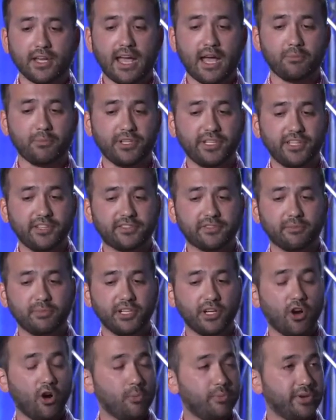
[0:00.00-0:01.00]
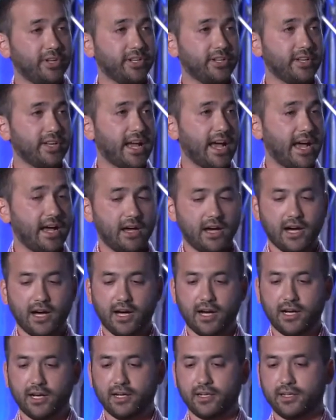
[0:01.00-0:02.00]
and we need to be open
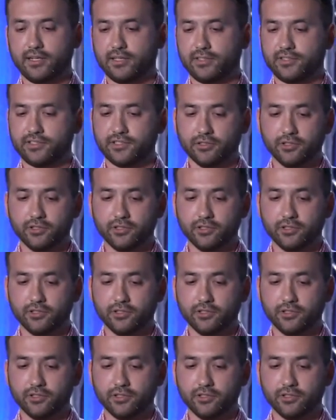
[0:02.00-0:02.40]
to